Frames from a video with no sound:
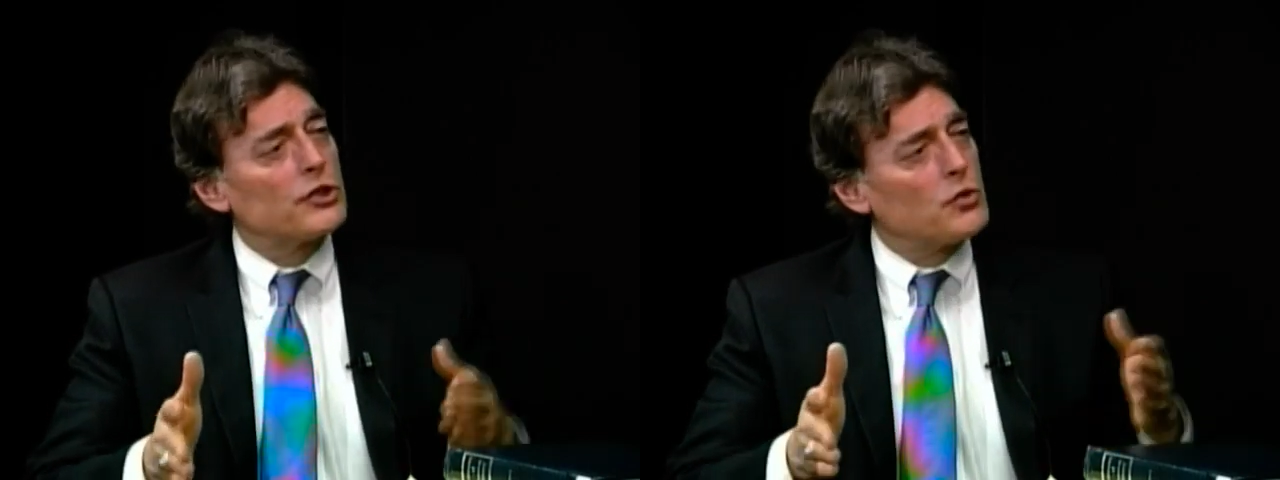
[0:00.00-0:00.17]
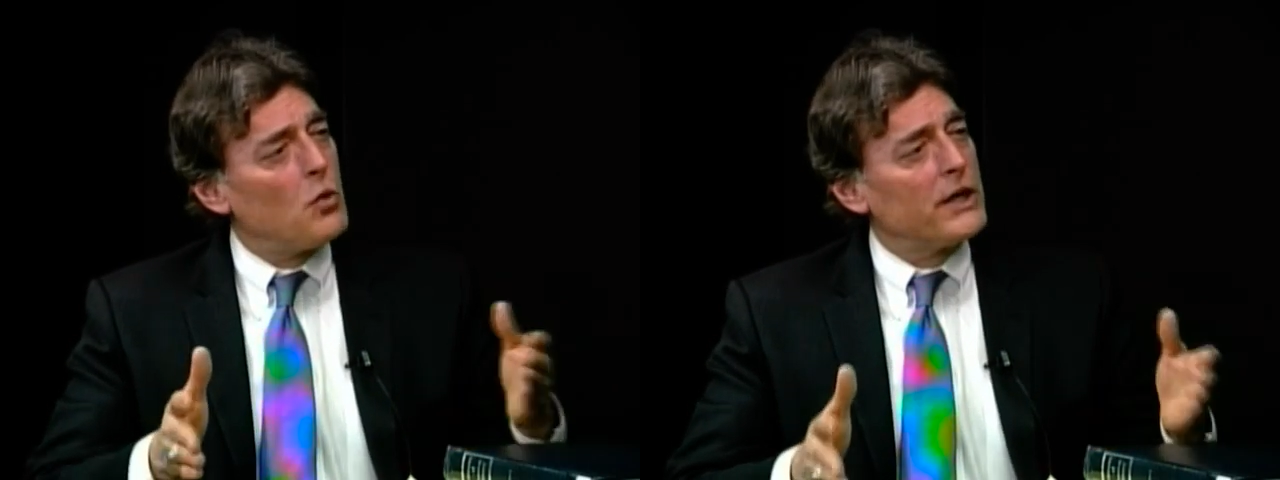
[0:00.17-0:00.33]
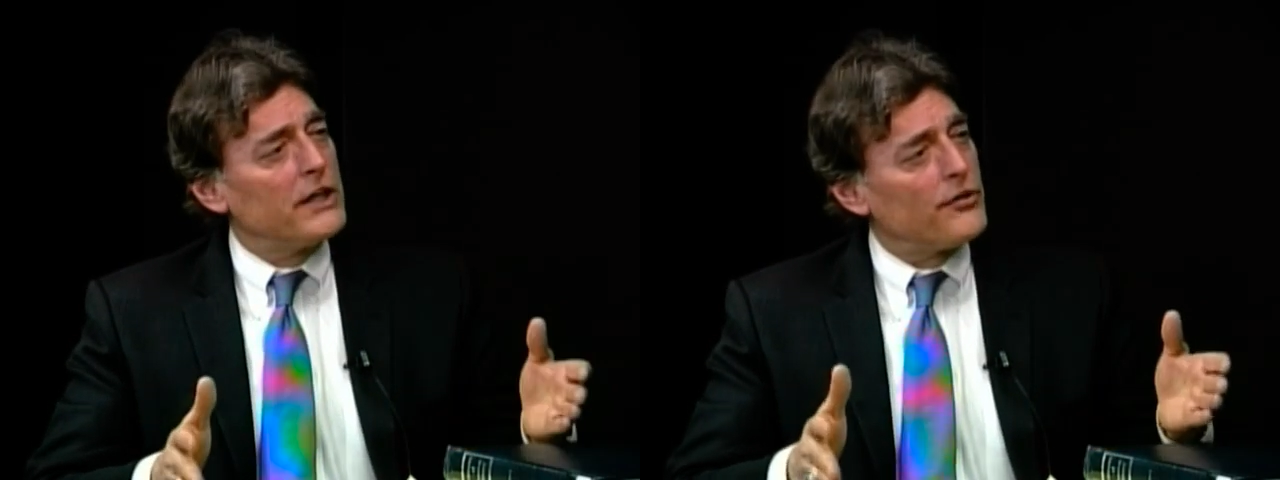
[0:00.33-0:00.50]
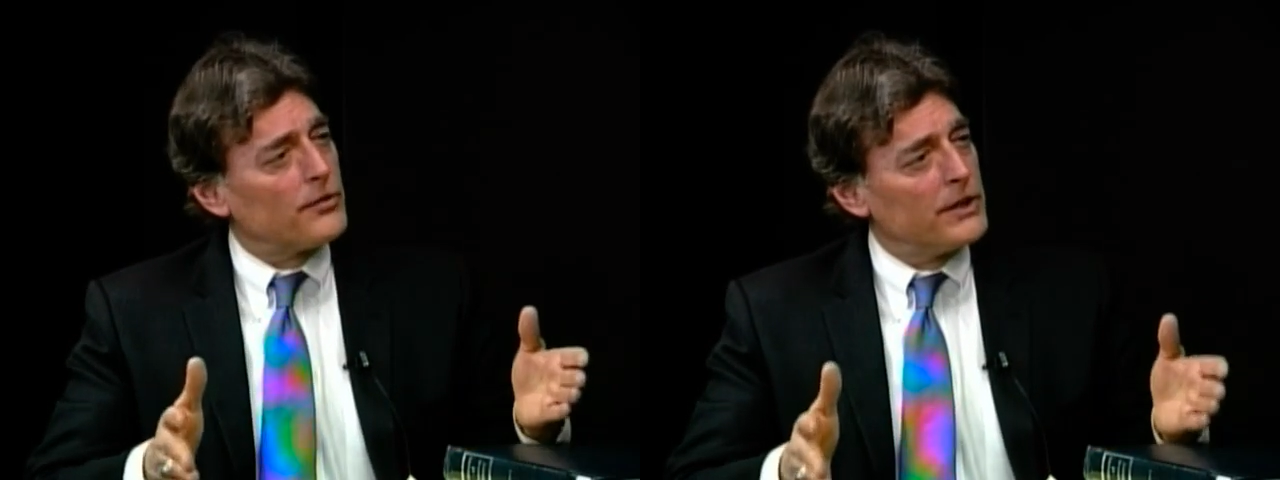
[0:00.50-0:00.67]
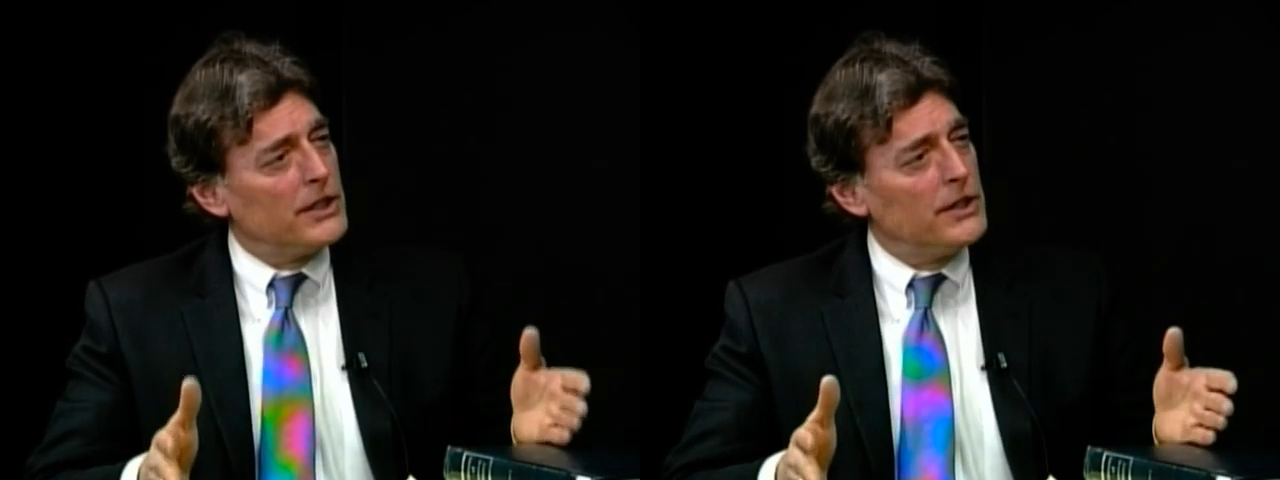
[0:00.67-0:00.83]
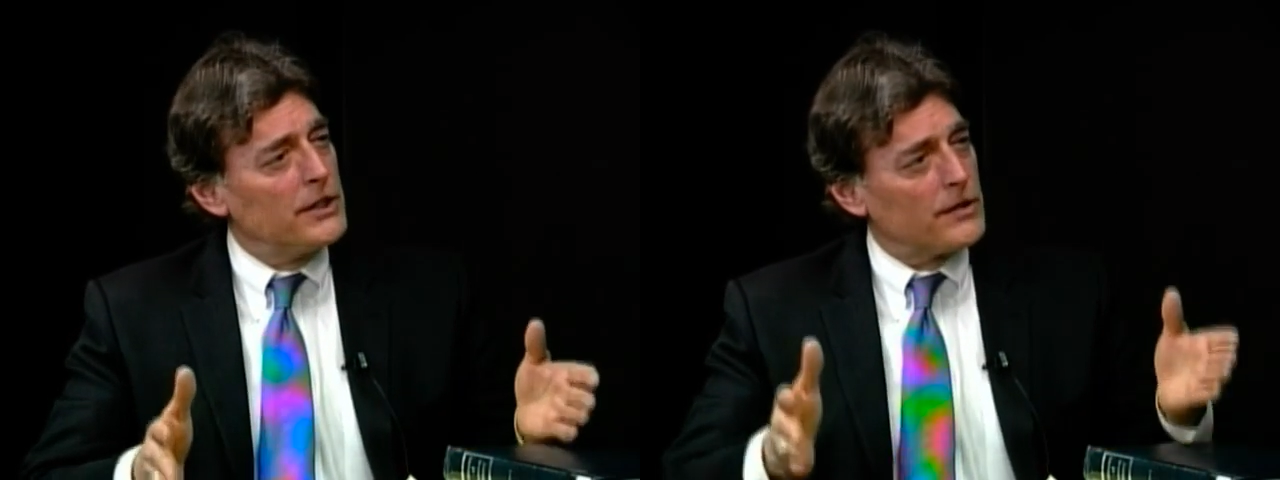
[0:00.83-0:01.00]

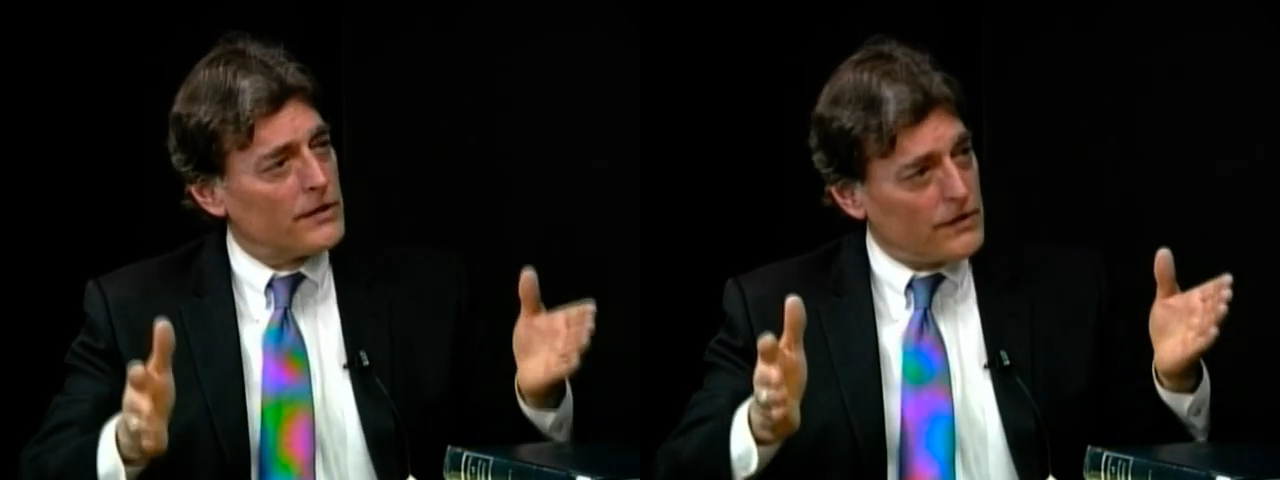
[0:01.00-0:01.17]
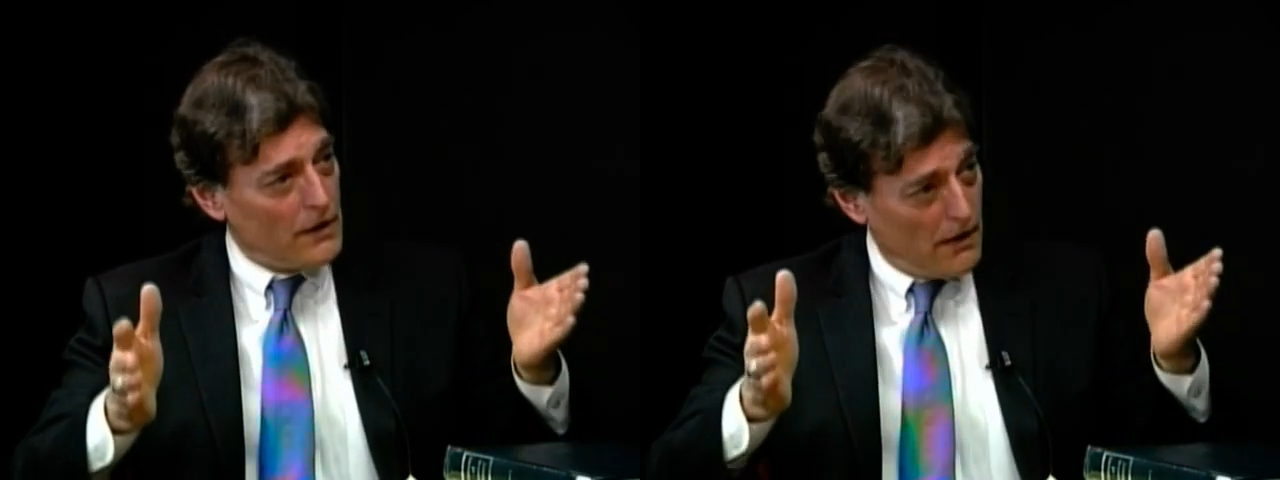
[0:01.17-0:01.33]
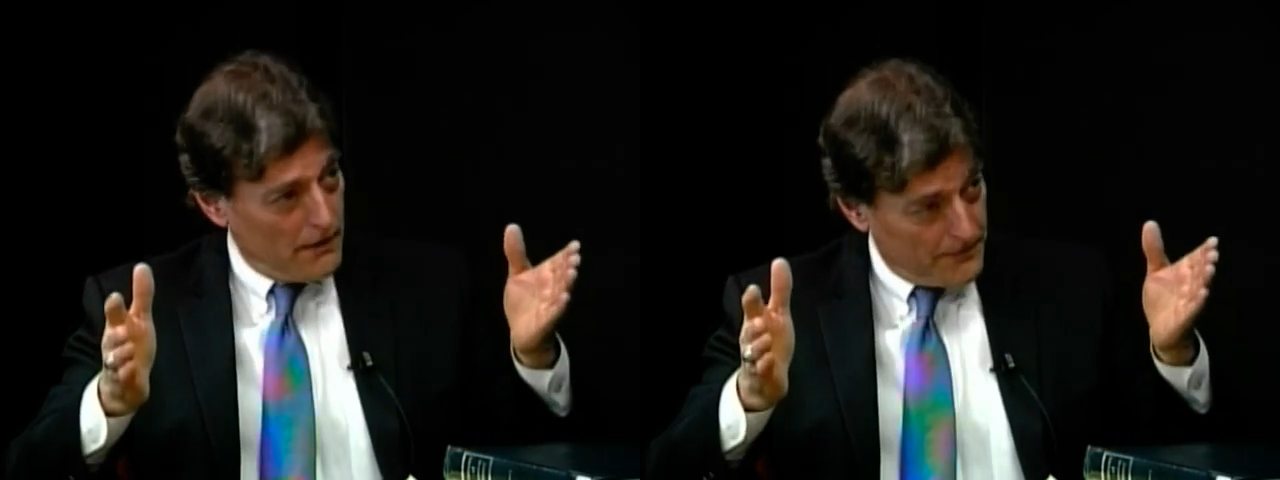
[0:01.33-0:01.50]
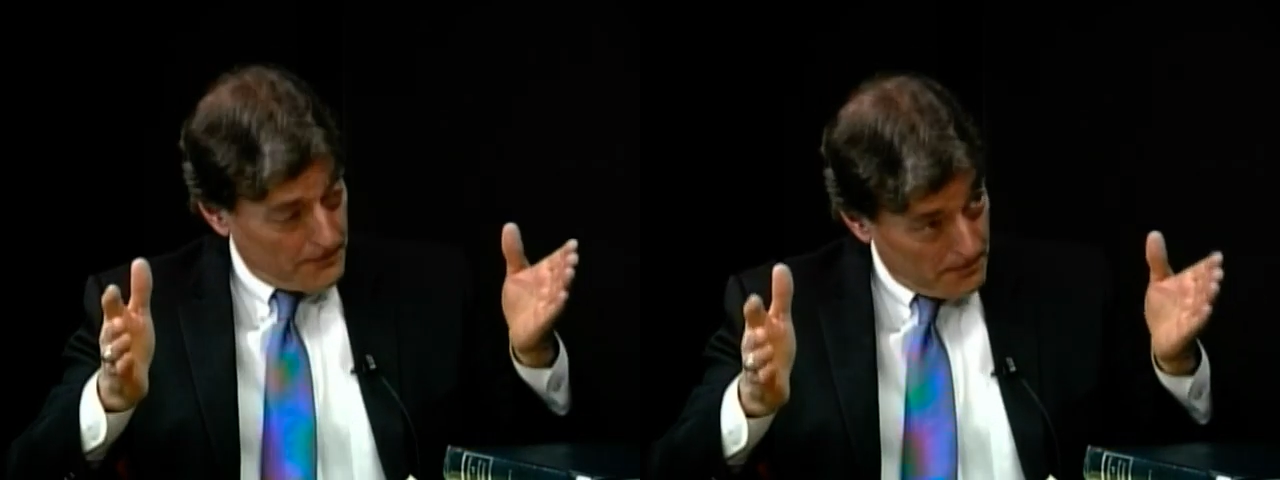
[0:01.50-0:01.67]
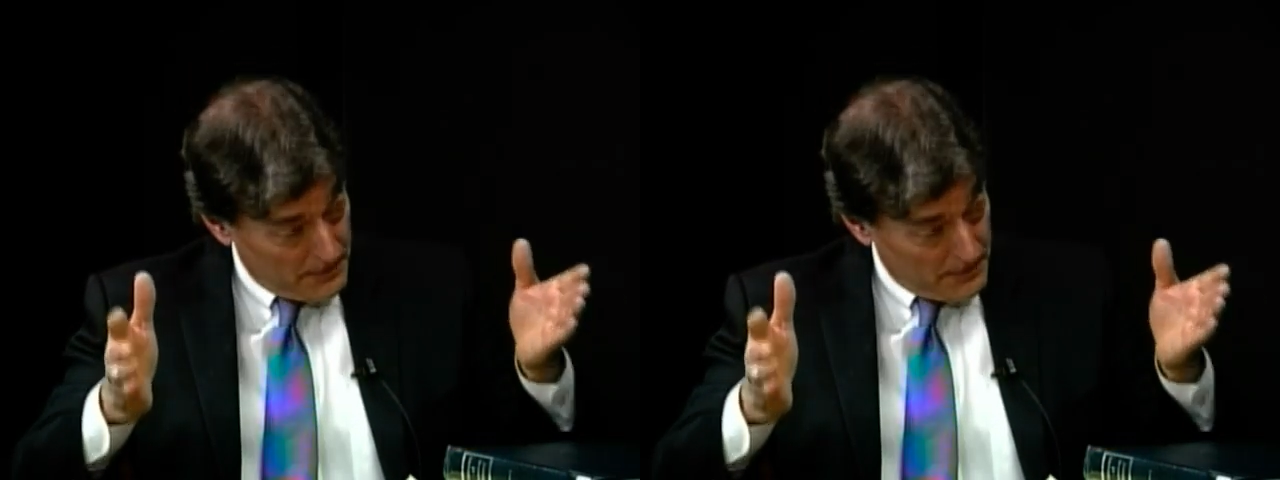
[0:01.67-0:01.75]
twenty-three years of